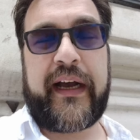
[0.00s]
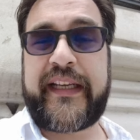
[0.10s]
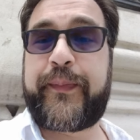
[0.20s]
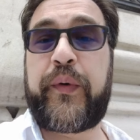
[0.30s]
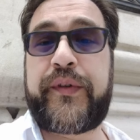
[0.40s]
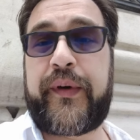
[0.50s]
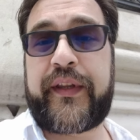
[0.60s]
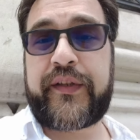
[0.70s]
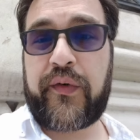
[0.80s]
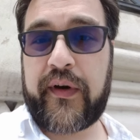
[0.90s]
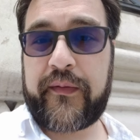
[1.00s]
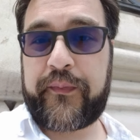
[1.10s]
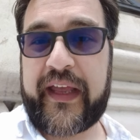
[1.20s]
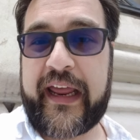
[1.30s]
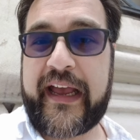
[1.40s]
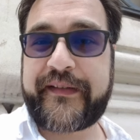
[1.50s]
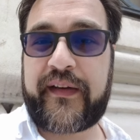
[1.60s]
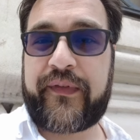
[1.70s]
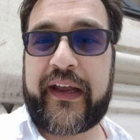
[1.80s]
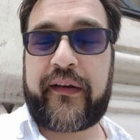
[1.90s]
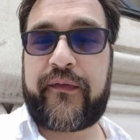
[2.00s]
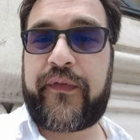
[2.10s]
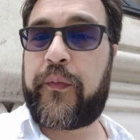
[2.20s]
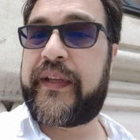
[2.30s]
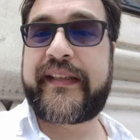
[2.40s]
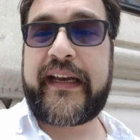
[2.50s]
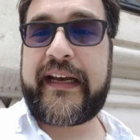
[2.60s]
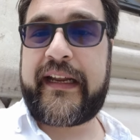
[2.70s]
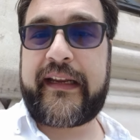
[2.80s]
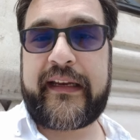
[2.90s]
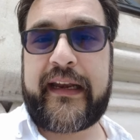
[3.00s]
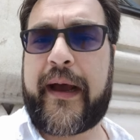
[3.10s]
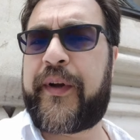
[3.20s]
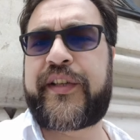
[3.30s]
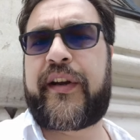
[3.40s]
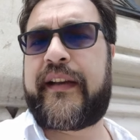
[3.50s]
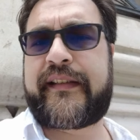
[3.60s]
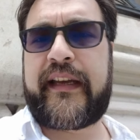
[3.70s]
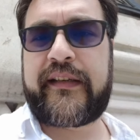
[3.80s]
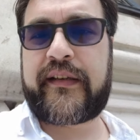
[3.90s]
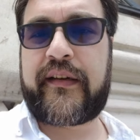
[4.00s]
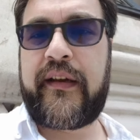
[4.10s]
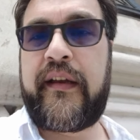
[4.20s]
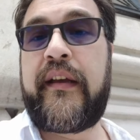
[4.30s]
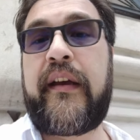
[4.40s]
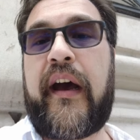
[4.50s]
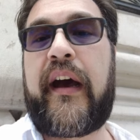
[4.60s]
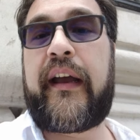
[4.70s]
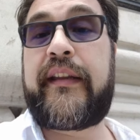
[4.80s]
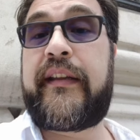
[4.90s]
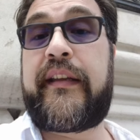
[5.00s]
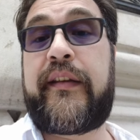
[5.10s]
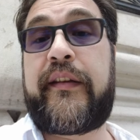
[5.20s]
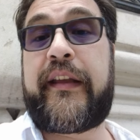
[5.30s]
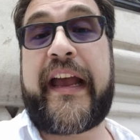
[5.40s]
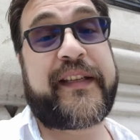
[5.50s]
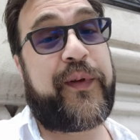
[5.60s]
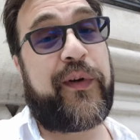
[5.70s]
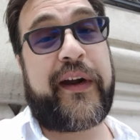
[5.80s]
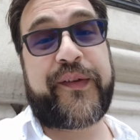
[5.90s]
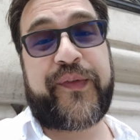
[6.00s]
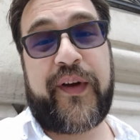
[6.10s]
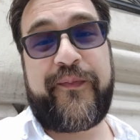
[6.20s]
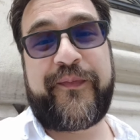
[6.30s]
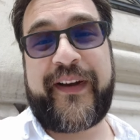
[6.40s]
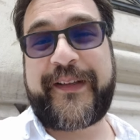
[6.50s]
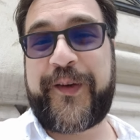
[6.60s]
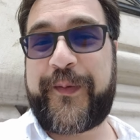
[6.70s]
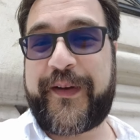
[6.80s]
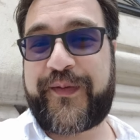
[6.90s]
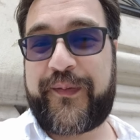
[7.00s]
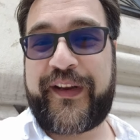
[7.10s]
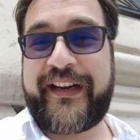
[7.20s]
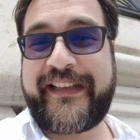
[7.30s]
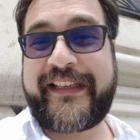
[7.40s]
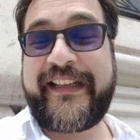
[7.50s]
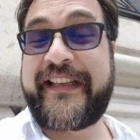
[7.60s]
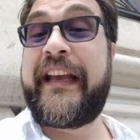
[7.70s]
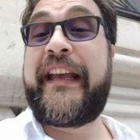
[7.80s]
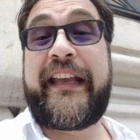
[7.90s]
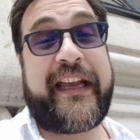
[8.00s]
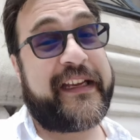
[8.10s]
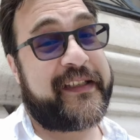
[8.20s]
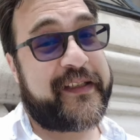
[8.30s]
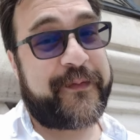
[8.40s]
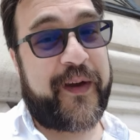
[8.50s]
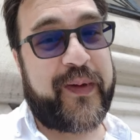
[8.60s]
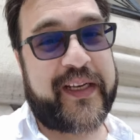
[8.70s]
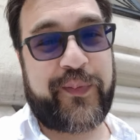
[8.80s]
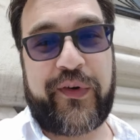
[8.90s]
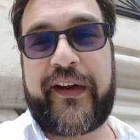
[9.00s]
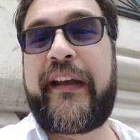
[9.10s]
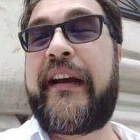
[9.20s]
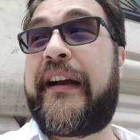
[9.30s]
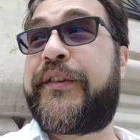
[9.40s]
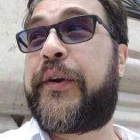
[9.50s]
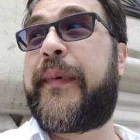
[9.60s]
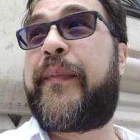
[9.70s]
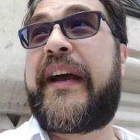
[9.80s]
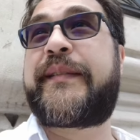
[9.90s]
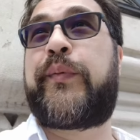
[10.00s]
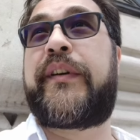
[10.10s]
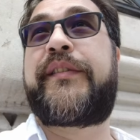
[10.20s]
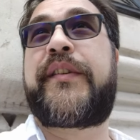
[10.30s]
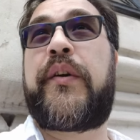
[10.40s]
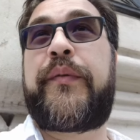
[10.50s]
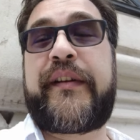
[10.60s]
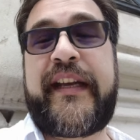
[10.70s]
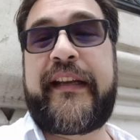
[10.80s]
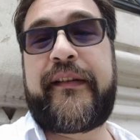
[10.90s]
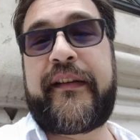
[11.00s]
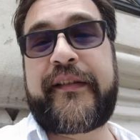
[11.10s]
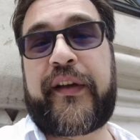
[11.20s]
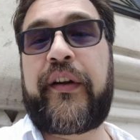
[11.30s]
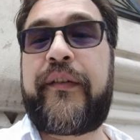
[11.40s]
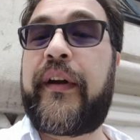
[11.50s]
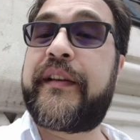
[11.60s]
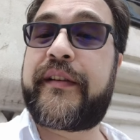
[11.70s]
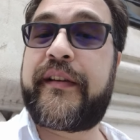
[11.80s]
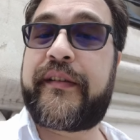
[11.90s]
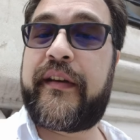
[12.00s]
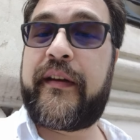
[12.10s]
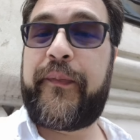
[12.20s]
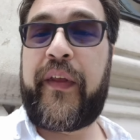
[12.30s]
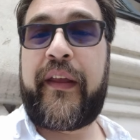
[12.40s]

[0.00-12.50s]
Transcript: I spoke to at the door and asked if I could film inside and how much it cost to enter, uh, he asked me where I was from. I told him I was from the United States. He asked to see my passport. I showed him my passport. So they're taking security very seriously here,